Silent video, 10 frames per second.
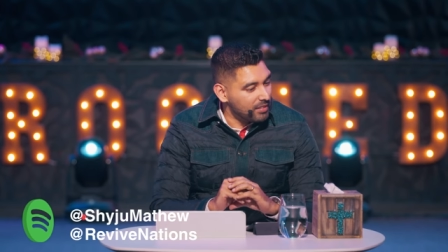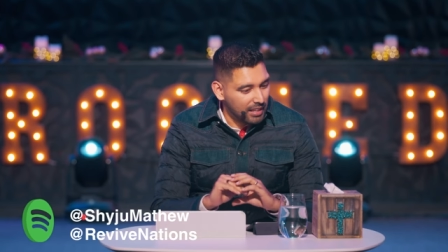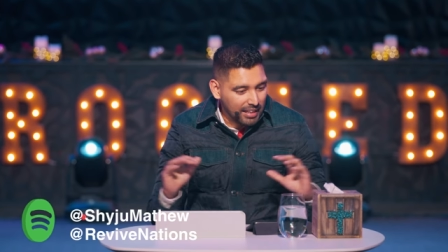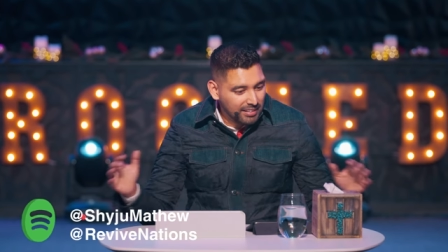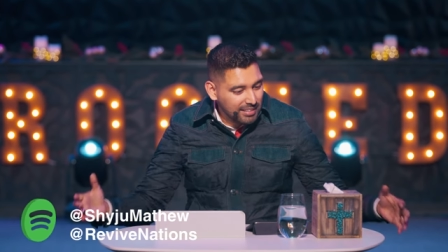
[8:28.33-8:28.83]

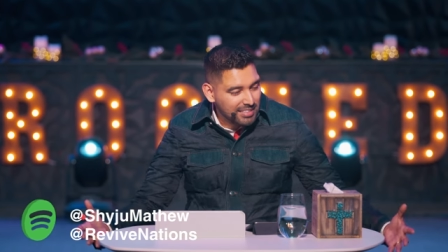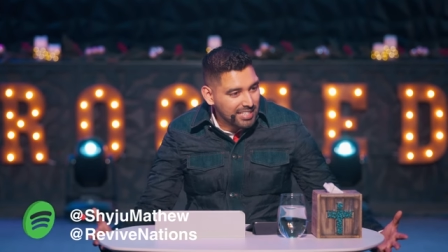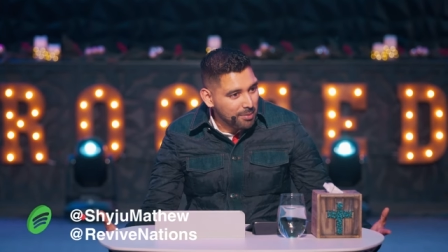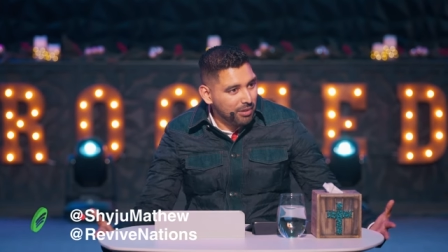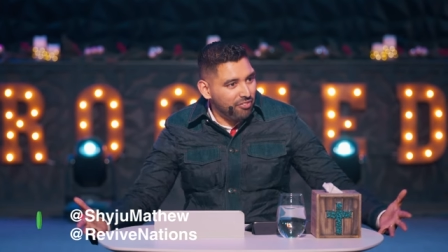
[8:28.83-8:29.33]
and the
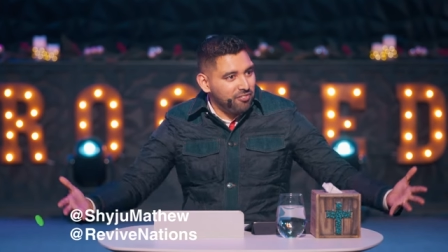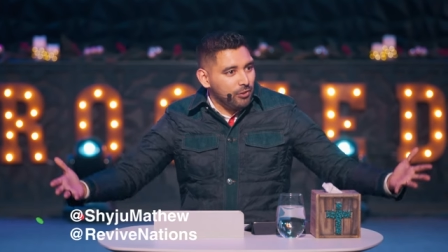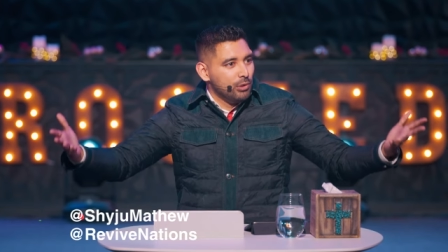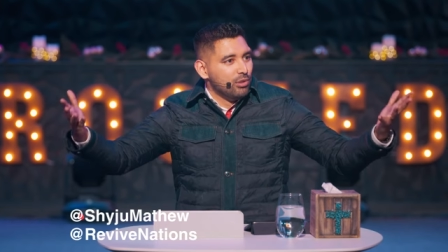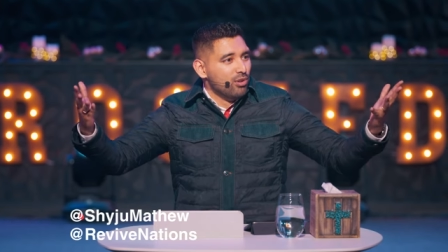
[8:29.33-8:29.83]
table
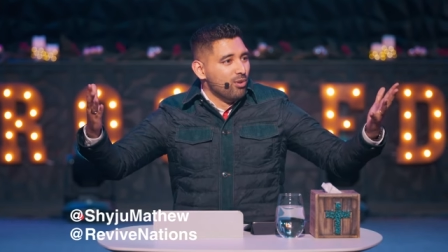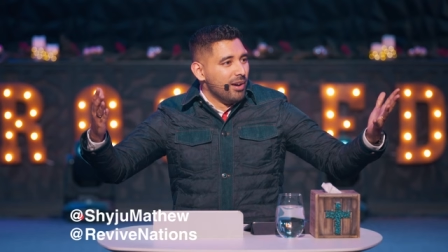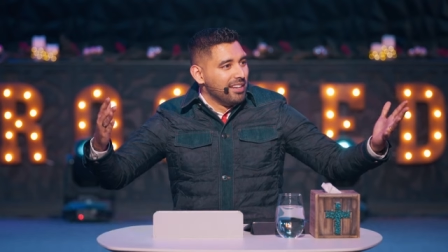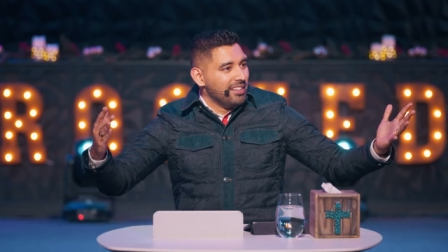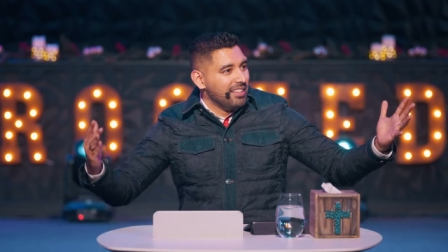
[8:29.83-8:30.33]
flew
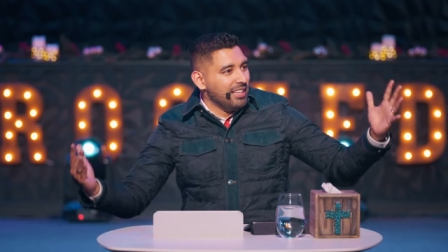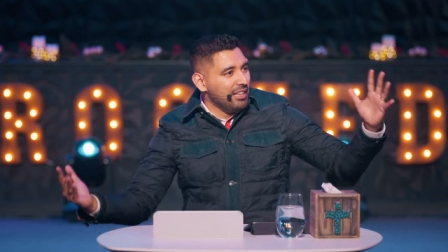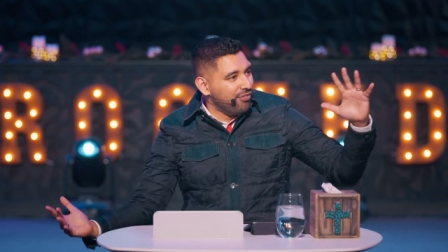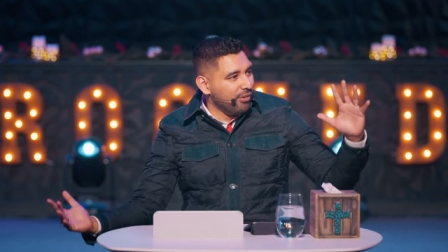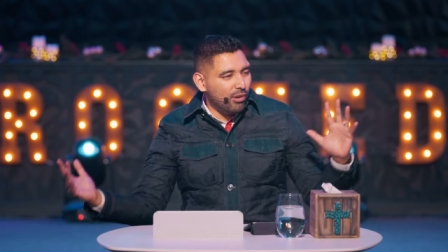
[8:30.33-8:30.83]
and
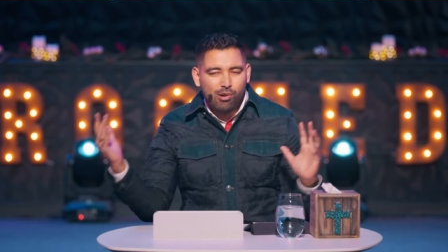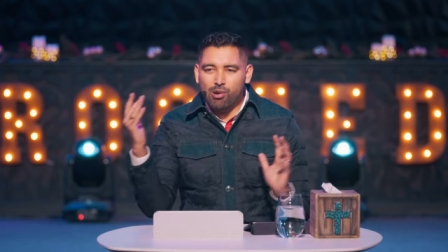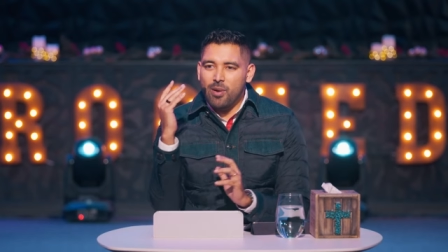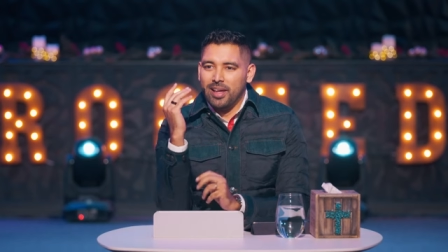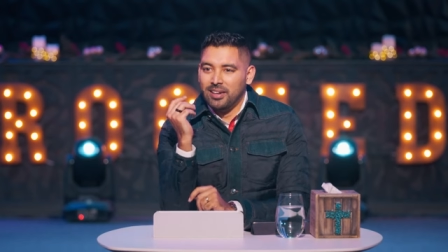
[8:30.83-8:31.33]
he
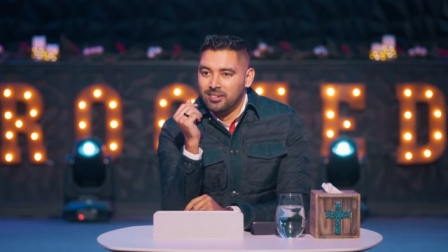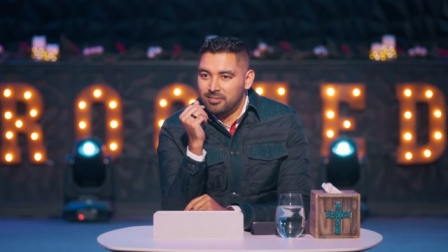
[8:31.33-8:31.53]
flew and